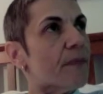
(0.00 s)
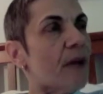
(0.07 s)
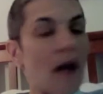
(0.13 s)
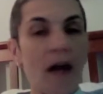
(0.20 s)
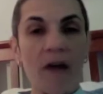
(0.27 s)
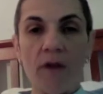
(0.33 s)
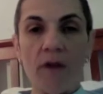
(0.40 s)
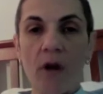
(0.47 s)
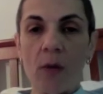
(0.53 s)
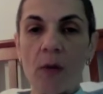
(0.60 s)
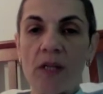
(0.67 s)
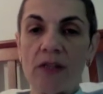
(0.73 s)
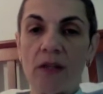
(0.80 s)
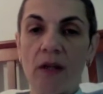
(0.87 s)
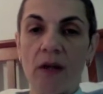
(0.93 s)
I've
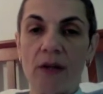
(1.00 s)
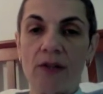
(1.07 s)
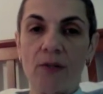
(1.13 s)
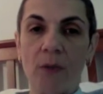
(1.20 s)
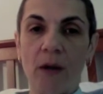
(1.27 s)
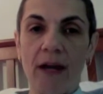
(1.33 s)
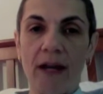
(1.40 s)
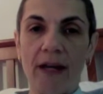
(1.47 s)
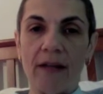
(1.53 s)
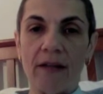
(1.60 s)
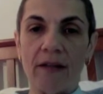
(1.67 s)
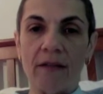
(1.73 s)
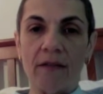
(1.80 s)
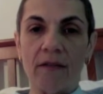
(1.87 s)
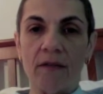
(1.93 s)
always lost weight
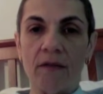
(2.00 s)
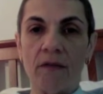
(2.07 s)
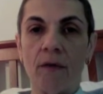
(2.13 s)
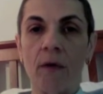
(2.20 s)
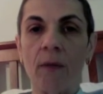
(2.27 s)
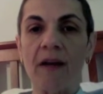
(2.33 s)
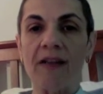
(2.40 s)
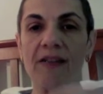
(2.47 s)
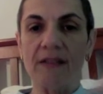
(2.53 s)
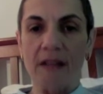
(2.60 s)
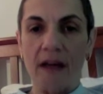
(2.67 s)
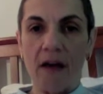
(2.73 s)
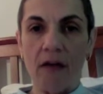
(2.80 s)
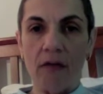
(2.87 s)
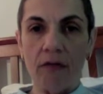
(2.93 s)
for
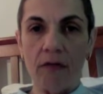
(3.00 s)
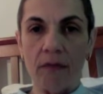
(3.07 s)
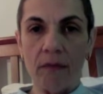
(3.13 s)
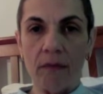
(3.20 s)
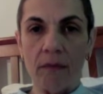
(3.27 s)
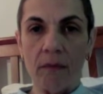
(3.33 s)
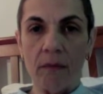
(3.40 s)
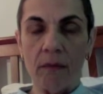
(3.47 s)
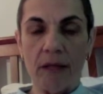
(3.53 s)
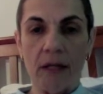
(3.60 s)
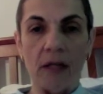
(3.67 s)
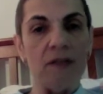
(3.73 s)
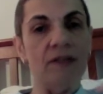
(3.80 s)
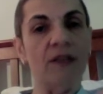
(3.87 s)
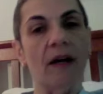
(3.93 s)
myself
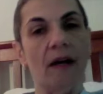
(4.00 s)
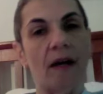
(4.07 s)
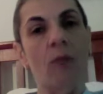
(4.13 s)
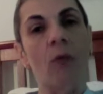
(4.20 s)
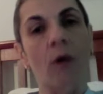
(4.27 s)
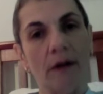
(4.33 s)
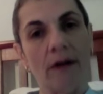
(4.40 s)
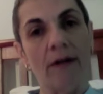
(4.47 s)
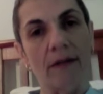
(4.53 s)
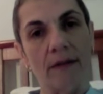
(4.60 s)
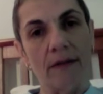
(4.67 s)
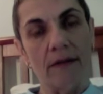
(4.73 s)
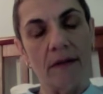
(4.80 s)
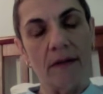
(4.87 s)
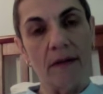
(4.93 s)
because I wanted
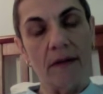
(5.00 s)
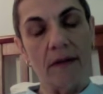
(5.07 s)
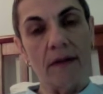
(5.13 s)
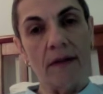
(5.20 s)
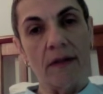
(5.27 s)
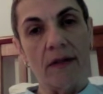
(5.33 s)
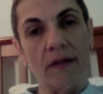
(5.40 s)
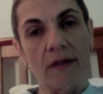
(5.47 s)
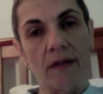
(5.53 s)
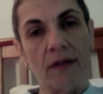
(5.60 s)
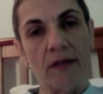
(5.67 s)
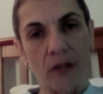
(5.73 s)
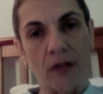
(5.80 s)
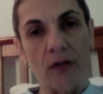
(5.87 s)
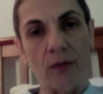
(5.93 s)

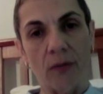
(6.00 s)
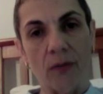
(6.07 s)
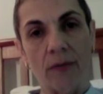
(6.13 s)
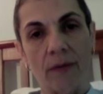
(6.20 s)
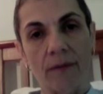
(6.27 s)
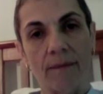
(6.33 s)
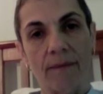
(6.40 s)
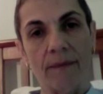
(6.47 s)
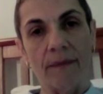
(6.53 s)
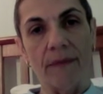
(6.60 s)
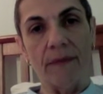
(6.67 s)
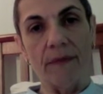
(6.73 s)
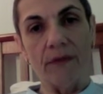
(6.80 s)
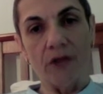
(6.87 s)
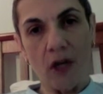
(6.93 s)
to
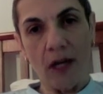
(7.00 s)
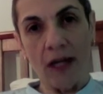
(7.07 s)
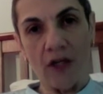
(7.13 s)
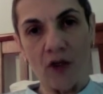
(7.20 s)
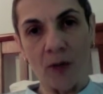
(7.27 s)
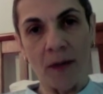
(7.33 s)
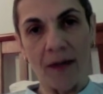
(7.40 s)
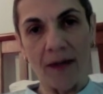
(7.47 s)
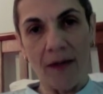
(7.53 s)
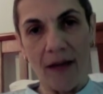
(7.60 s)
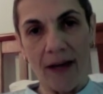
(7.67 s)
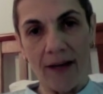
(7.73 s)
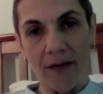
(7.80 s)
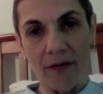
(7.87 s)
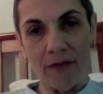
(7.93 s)
change my
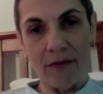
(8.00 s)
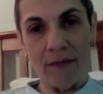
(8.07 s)
life.